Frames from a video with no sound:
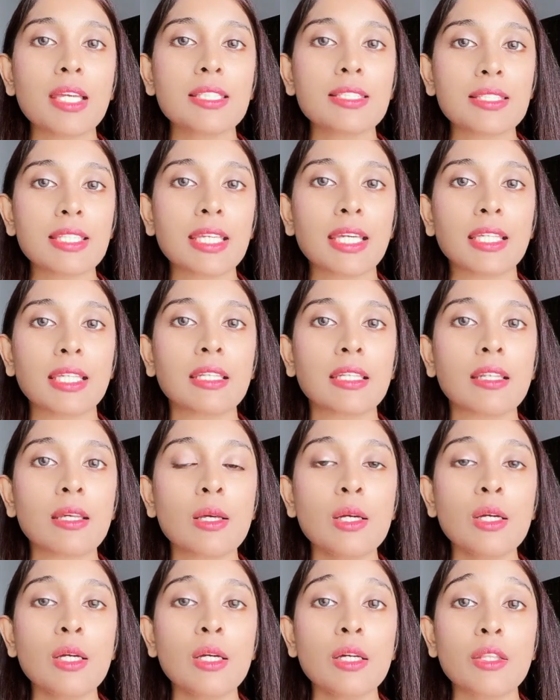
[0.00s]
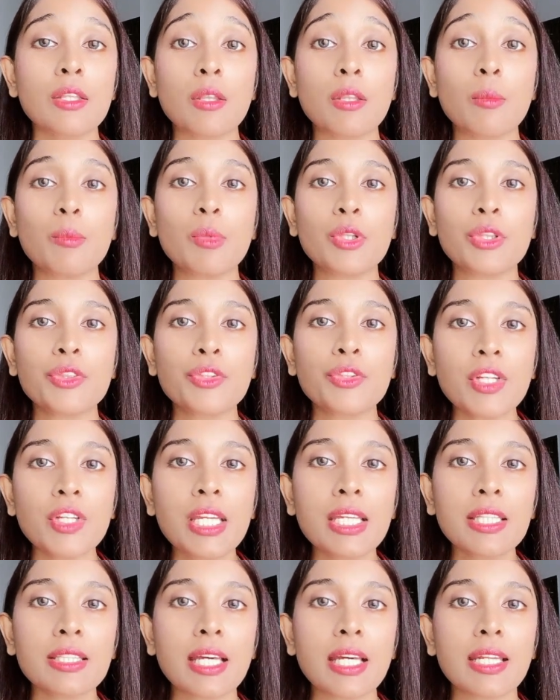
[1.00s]
skin. Number
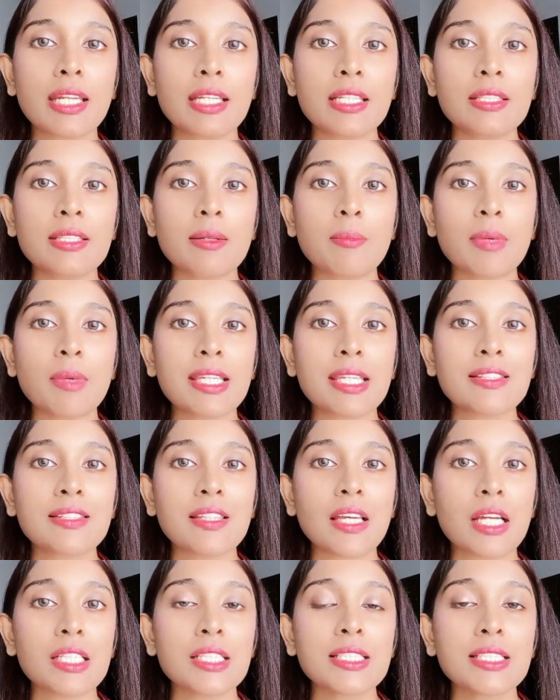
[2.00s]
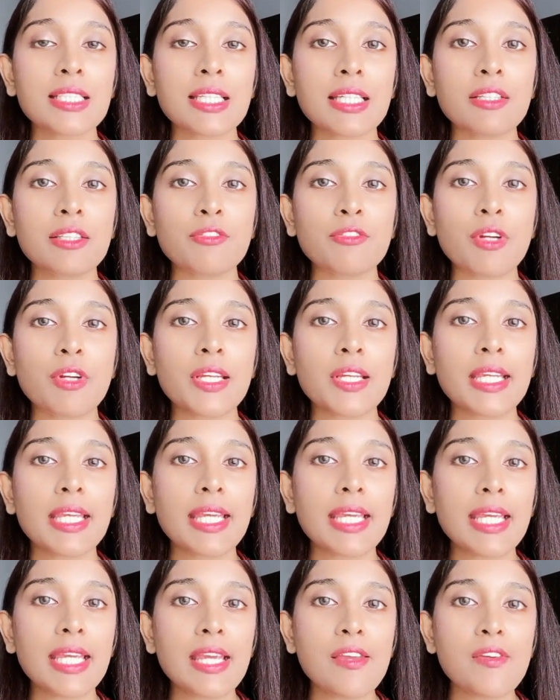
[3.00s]
three, that it makes our skin very
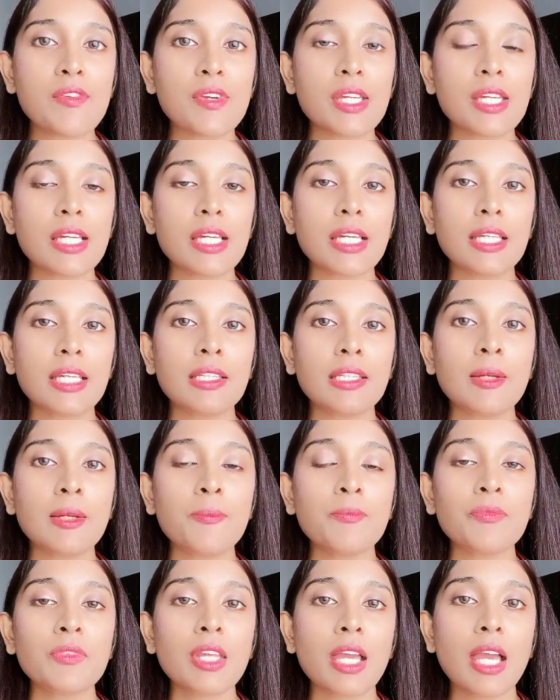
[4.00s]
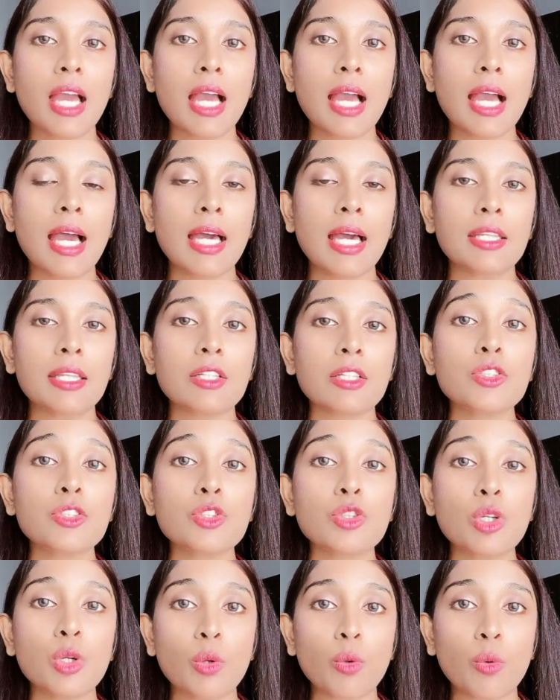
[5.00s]
even and
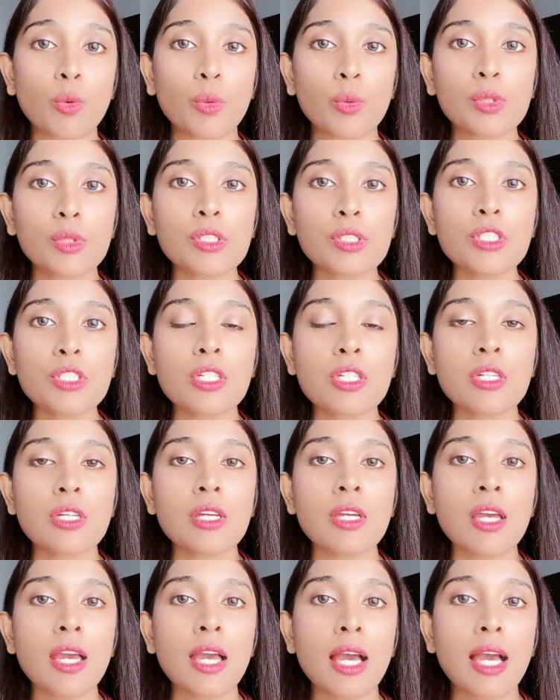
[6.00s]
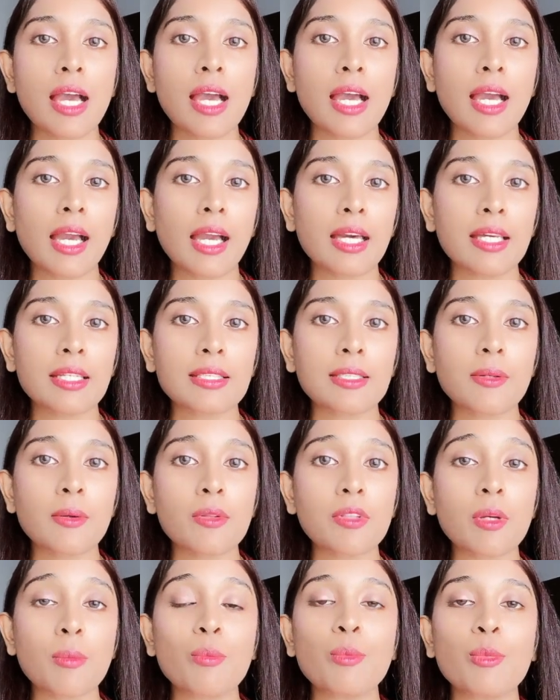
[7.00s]
toned. And
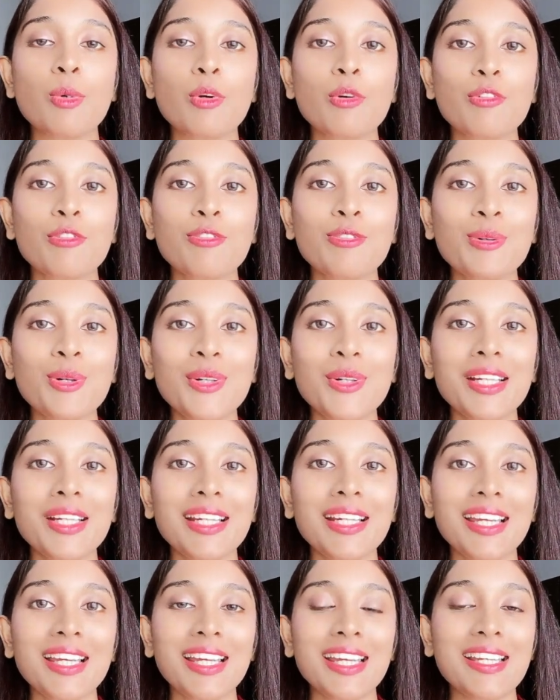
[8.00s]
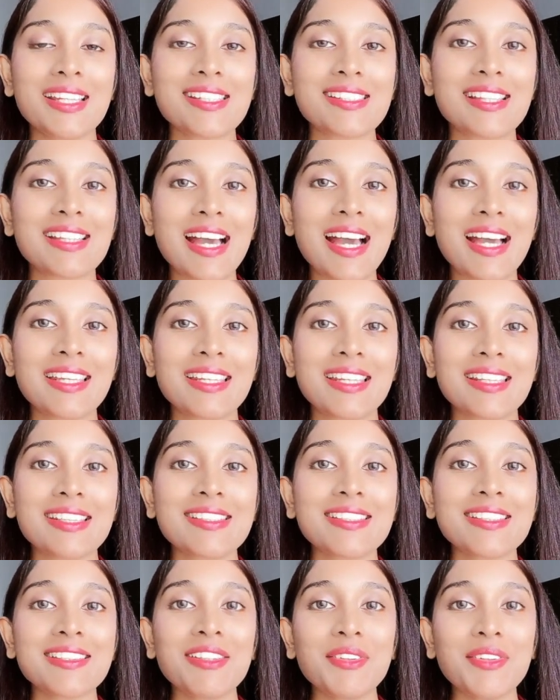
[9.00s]
number four is that
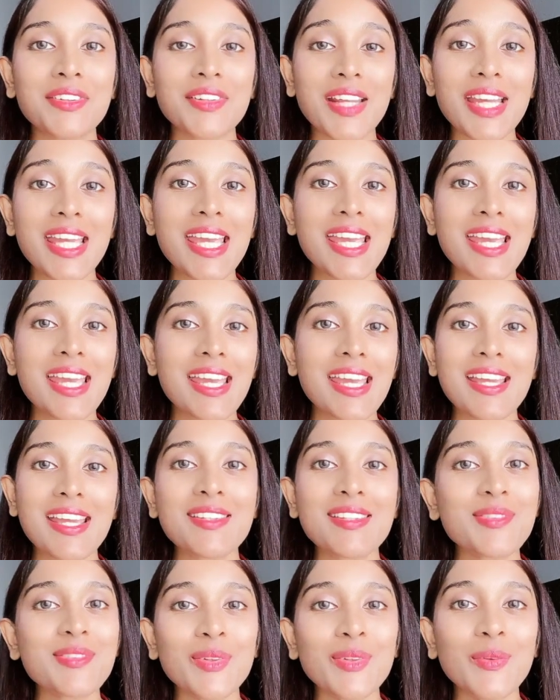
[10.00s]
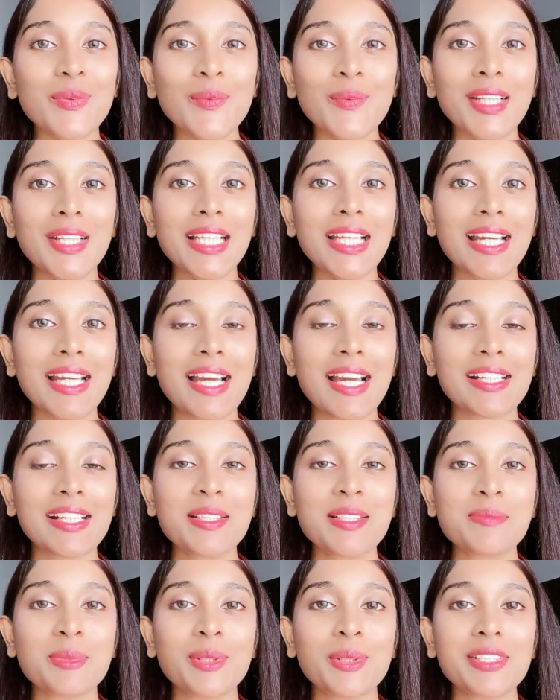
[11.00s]
it's great for oily and
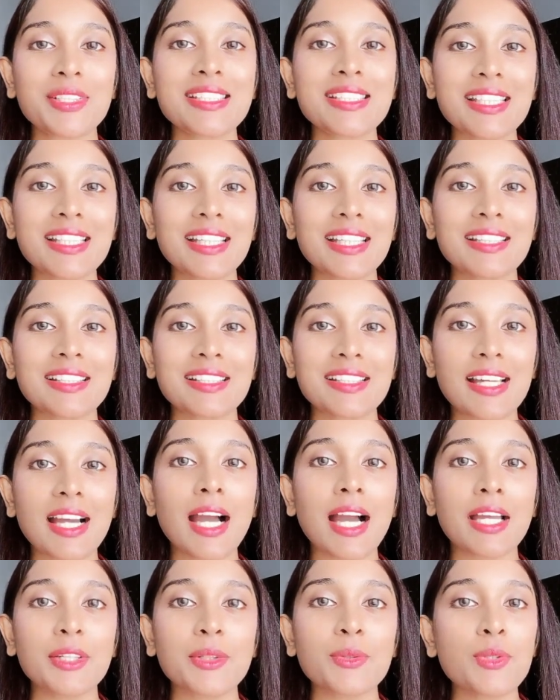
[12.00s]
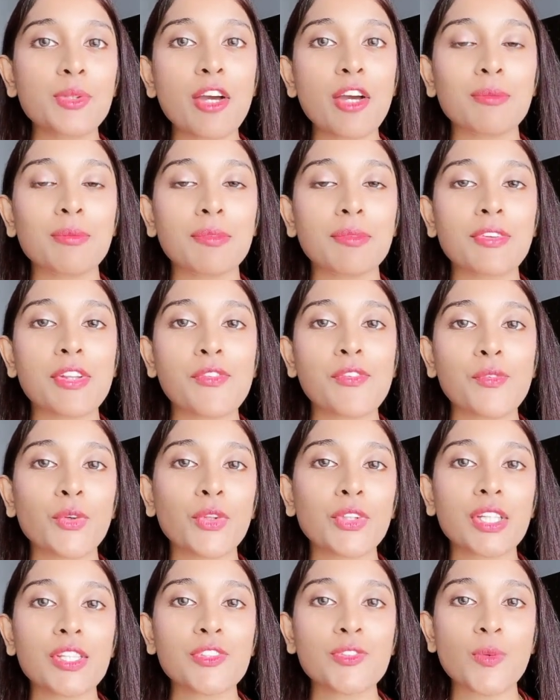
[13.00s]
acne prone skin. Yeah, I know you have been waiting
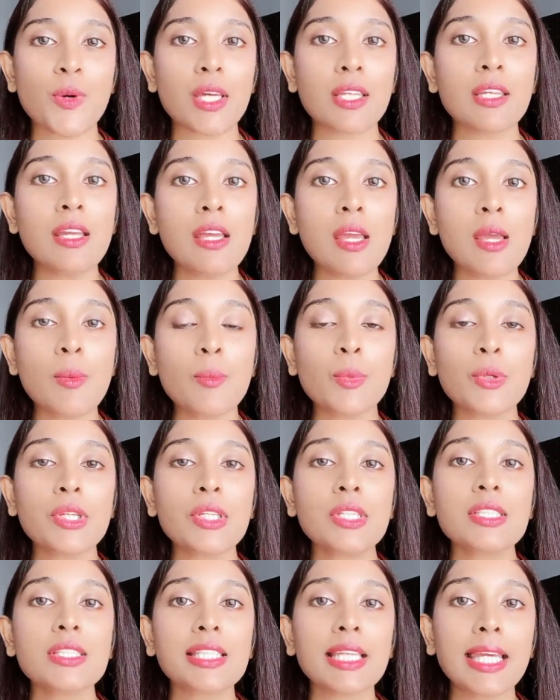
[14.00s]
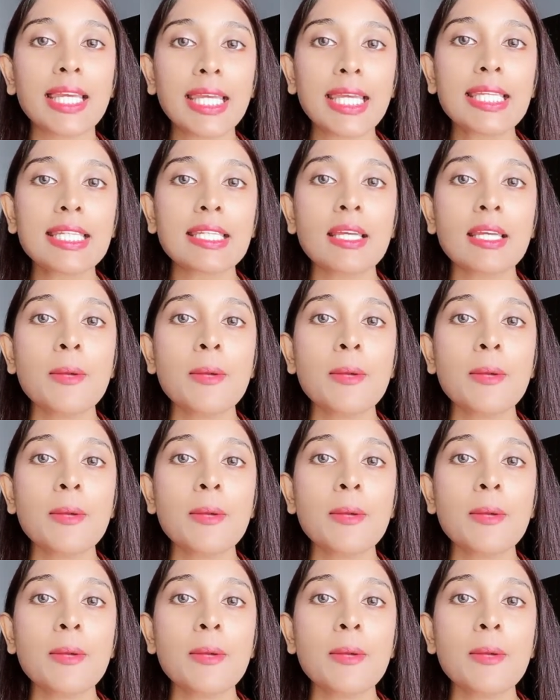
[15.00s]
for this one, because it